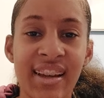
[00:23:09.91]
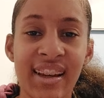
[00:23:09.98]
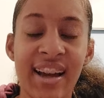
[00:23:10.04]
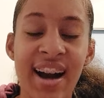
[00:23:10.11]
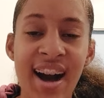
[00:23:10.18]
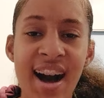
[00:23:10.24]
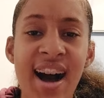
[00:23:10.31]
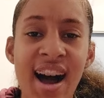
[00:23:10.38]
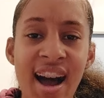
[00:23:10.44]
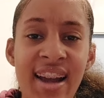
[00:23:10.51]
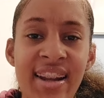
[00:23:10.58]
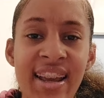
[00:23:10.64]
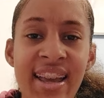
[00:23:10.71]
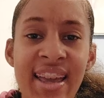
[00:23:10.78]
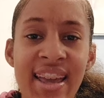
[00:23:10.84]

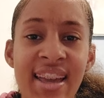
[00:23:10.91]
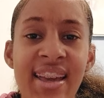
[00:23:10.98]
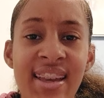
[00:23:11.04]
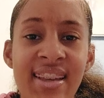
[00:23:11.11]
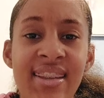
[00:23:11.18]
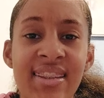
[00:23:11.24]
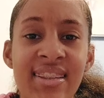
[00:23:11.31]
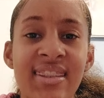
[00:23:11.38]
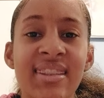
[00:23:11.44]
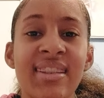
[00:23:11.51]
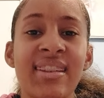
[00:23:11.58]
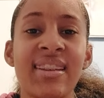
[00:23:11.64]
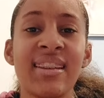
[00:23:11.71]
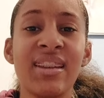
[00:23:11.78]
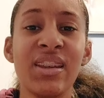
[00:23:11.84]
god is
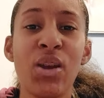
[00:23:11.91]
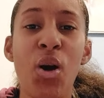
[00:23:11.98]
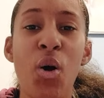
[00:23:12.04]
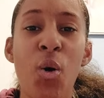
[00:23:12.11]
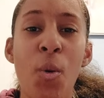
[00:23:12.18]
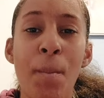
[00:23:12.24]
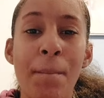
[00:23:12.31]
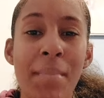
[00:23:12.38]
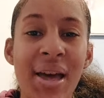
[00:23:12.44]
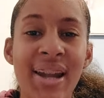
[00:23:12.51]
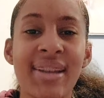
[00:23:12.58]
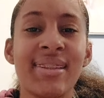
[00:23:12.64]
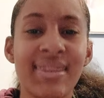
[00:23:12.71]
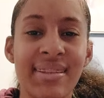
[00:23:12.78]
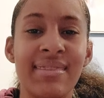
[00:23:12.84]
your
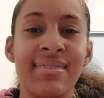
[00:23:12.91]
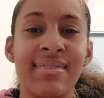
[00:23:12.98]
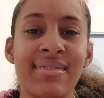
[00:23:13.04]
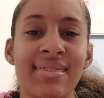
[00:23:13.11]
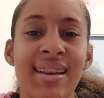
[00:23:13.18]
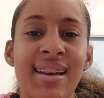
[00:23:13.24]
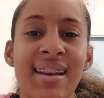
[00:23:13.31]
medicine